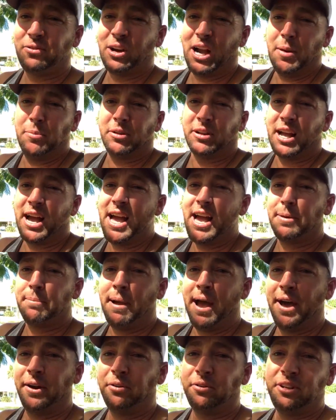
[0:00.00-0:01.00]
grab the kayak
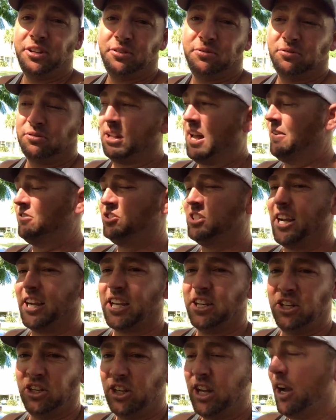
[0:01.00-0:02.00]
paddle and you life jacket
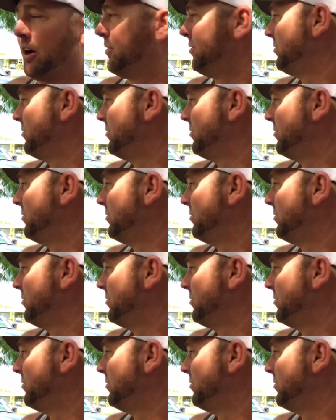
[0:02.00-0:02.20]
and you go.